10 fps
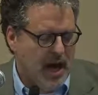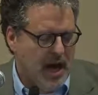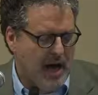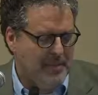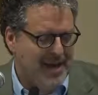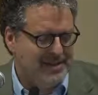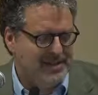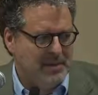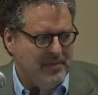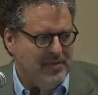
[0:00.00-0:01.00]
And
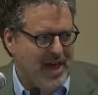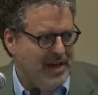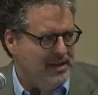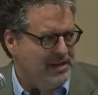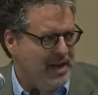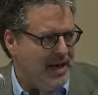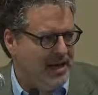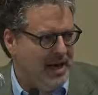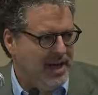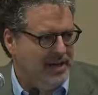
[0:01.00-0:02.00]
some of that is,
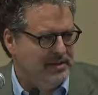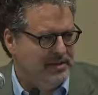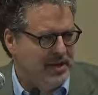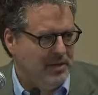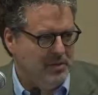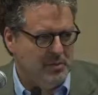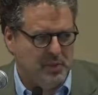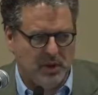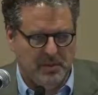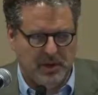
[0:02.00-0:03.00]
I tell you in
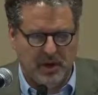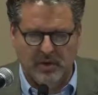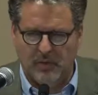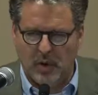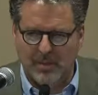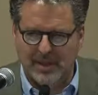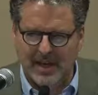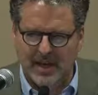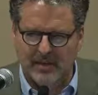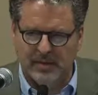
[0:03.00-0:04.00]
preliminary form at
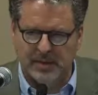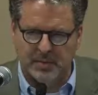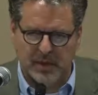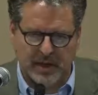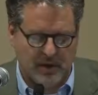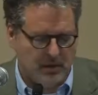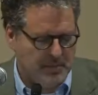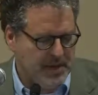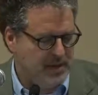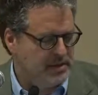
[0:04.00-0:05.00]
the end of this
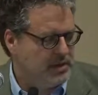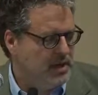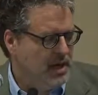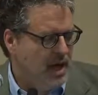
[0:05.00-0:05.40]
particular piece.